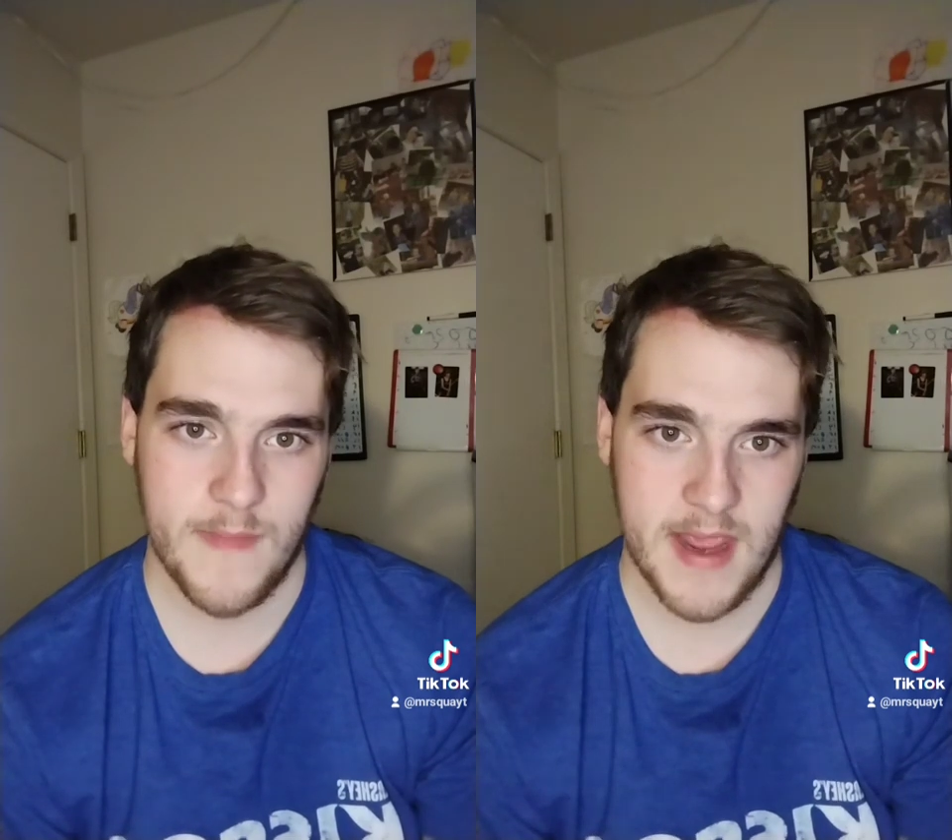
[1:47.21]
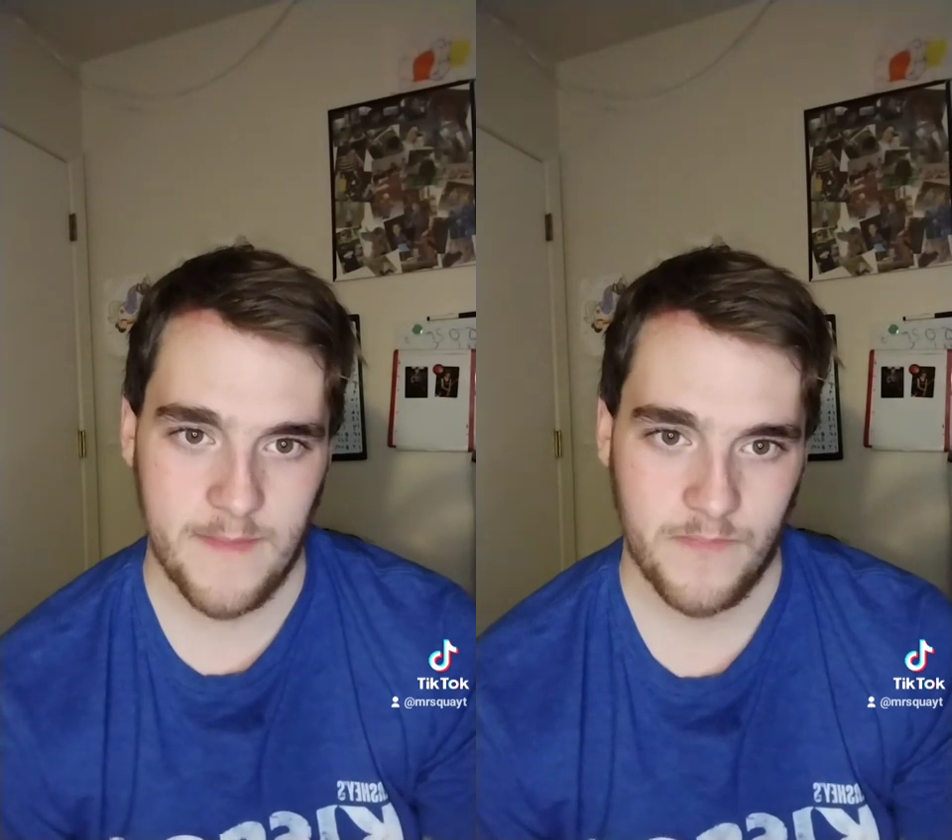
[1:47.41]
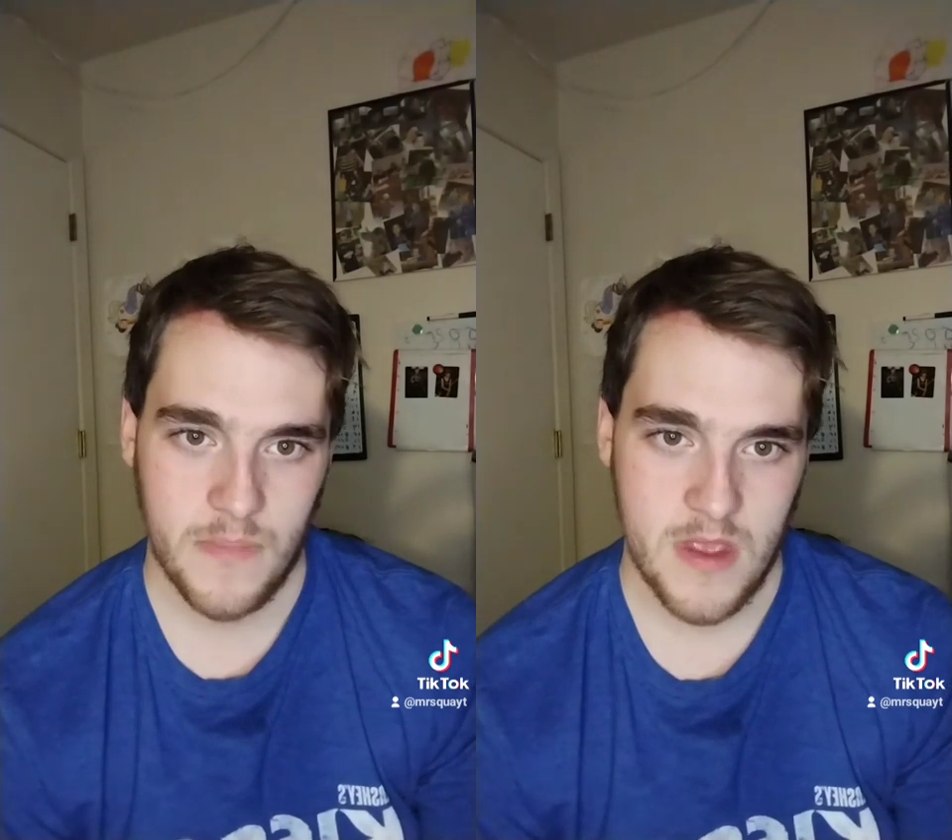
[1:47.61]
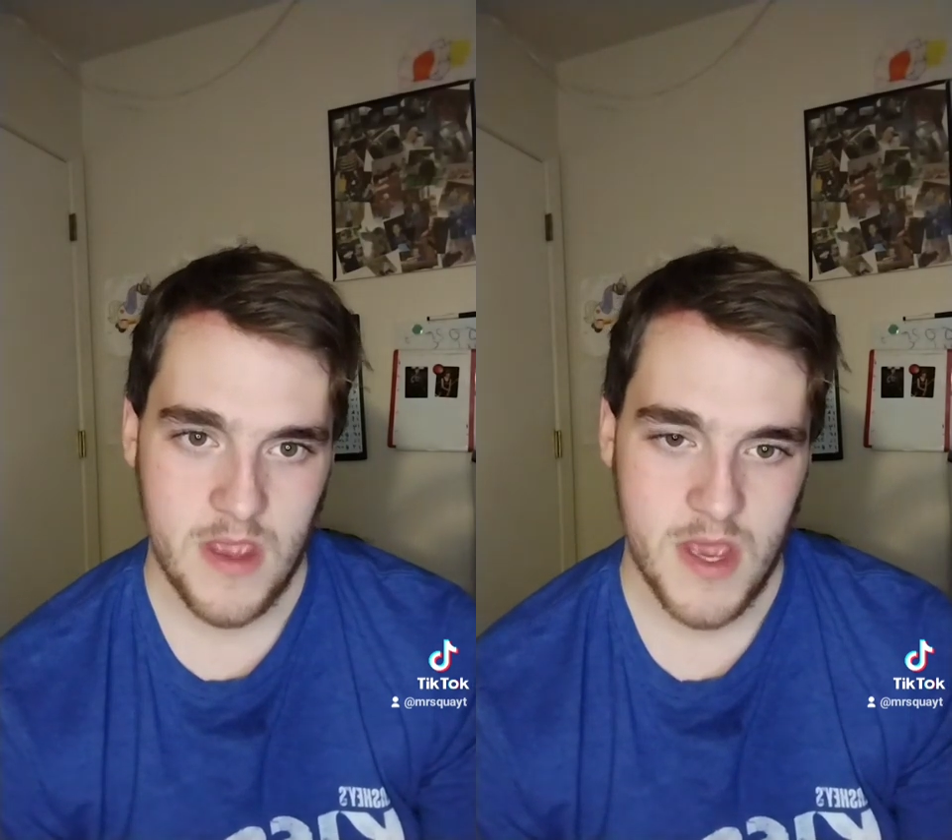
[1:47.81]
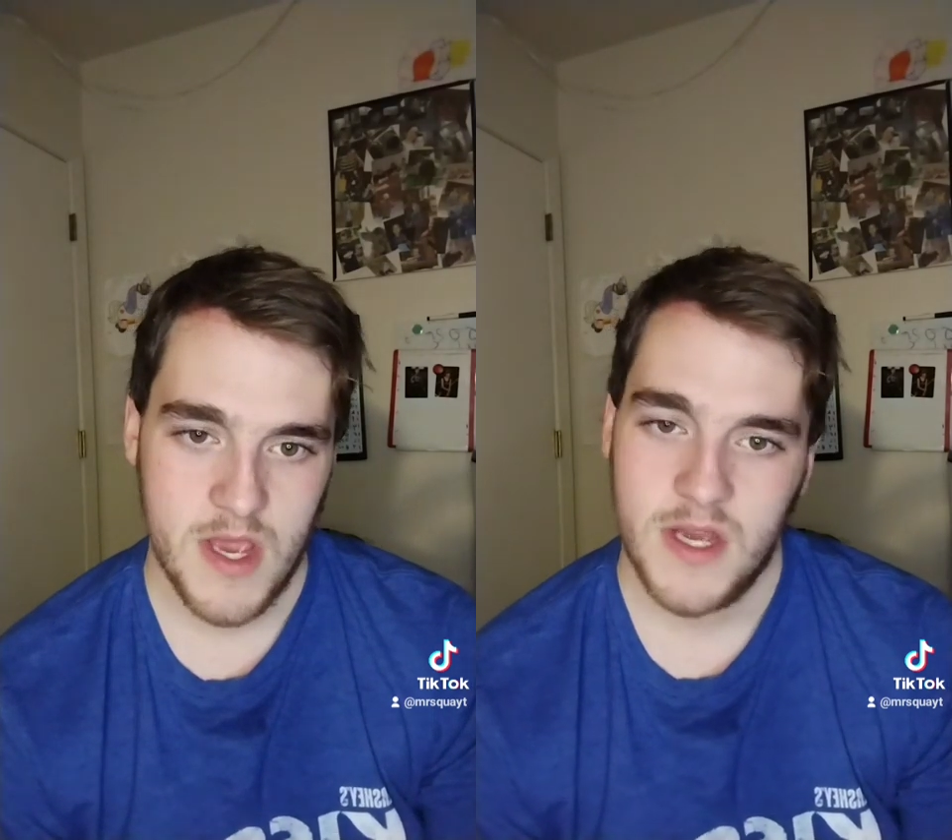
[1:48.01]
me.
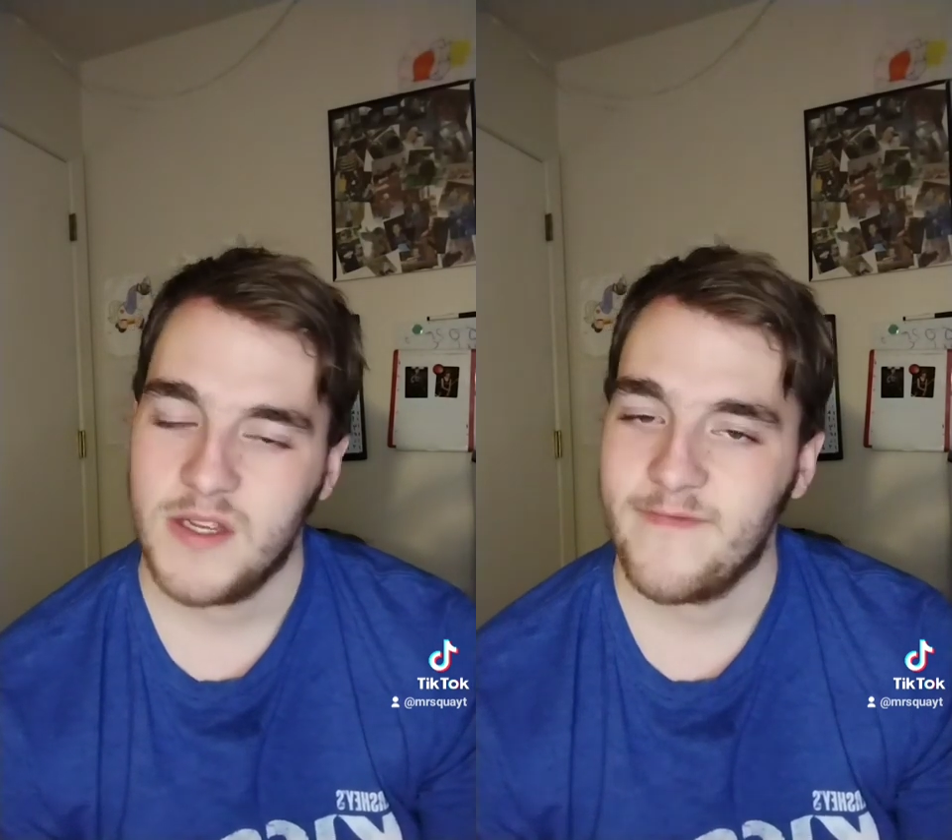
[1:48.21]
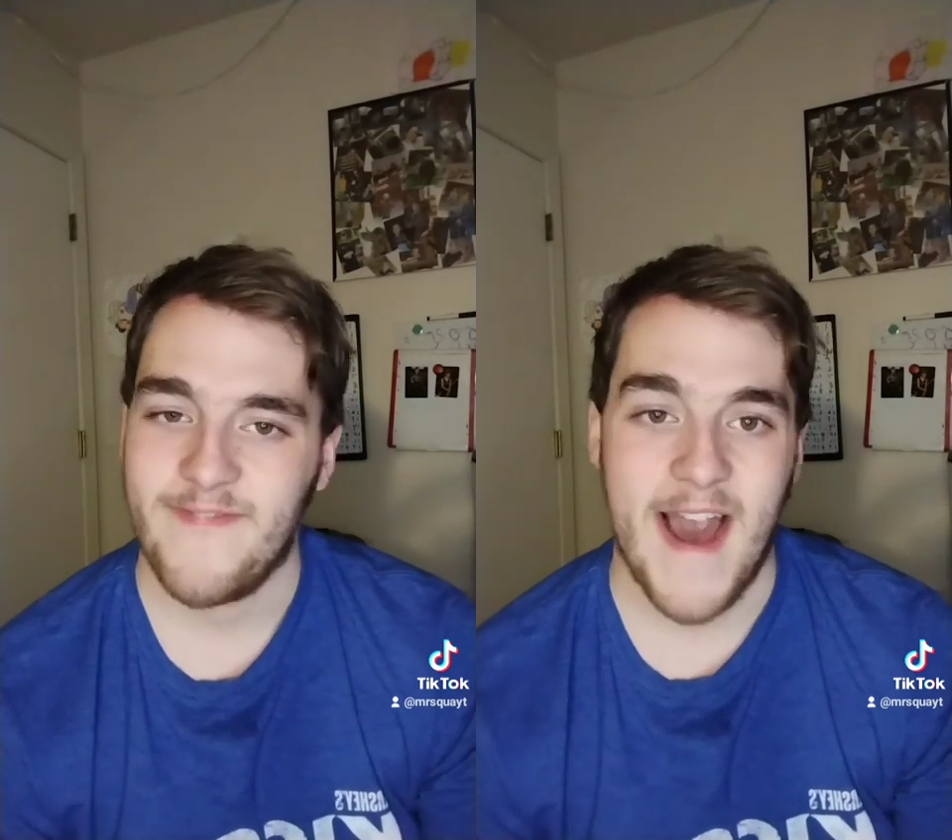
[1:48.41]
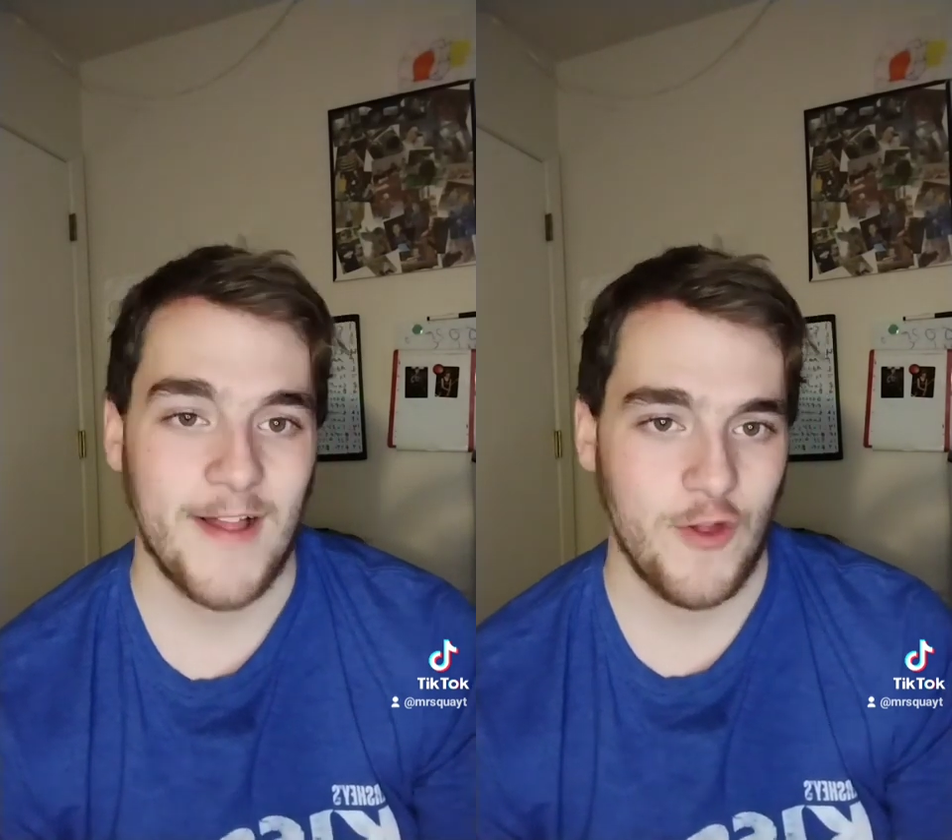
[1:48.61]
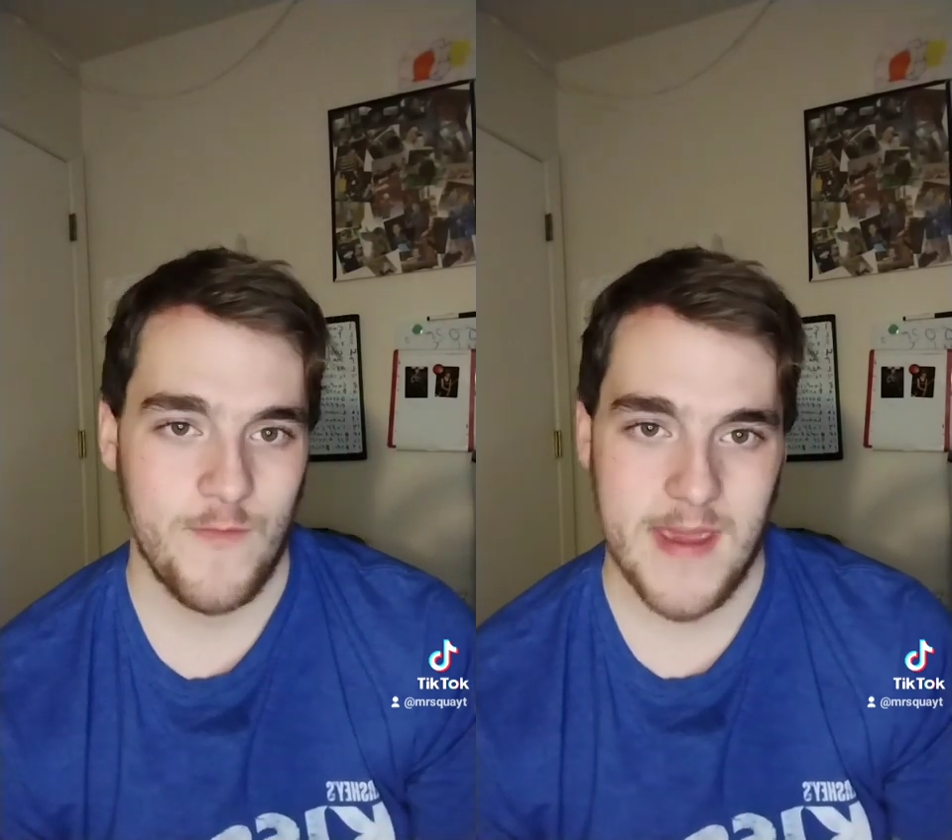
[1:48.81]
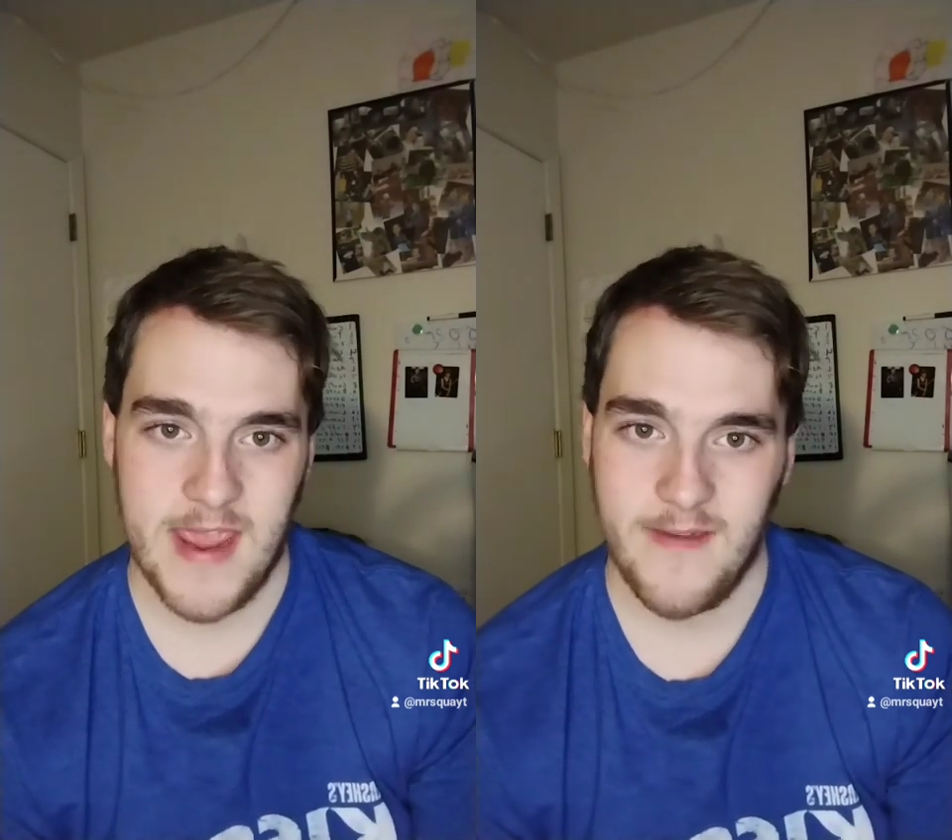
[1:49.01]
Follow
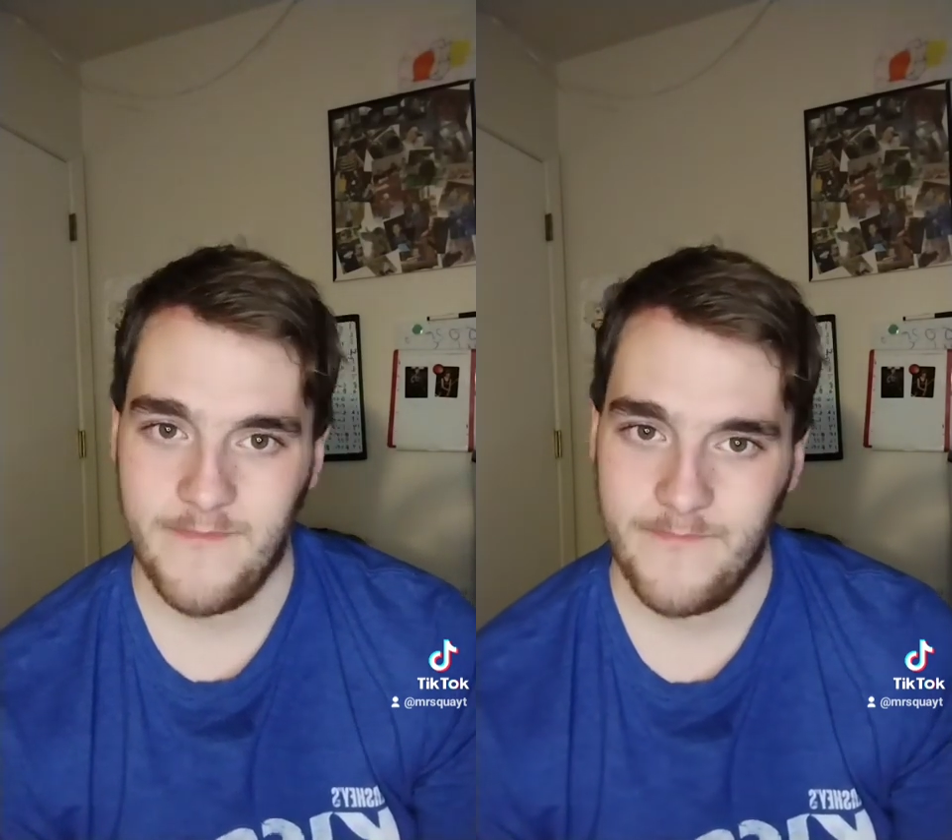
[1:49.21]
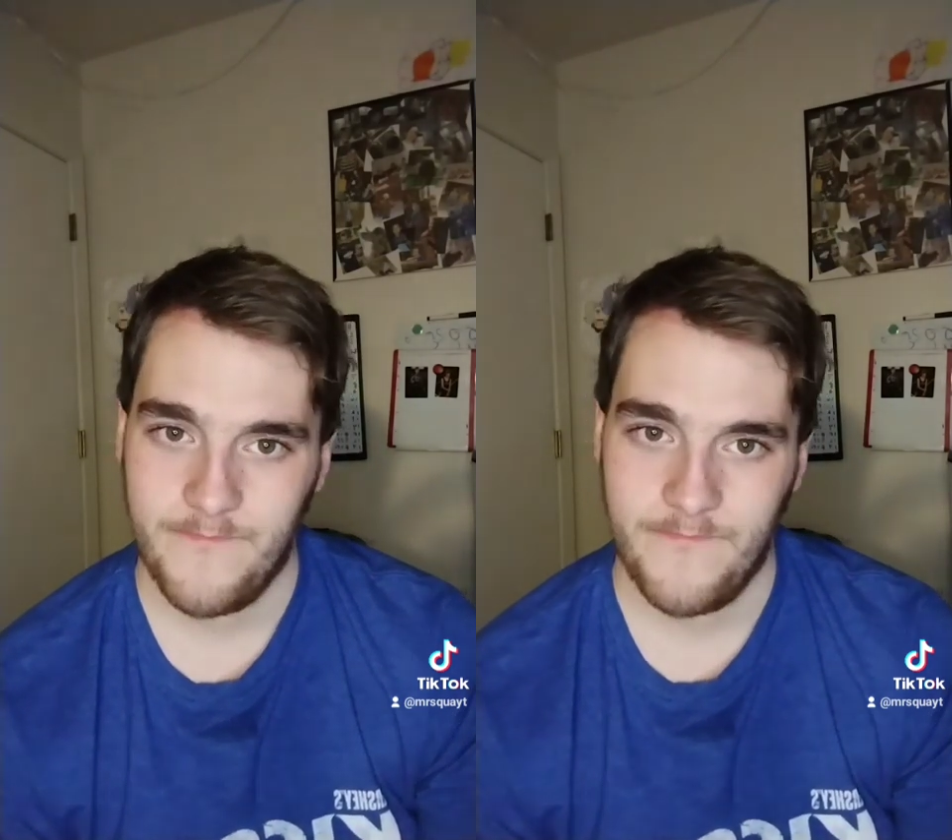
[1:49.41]
me.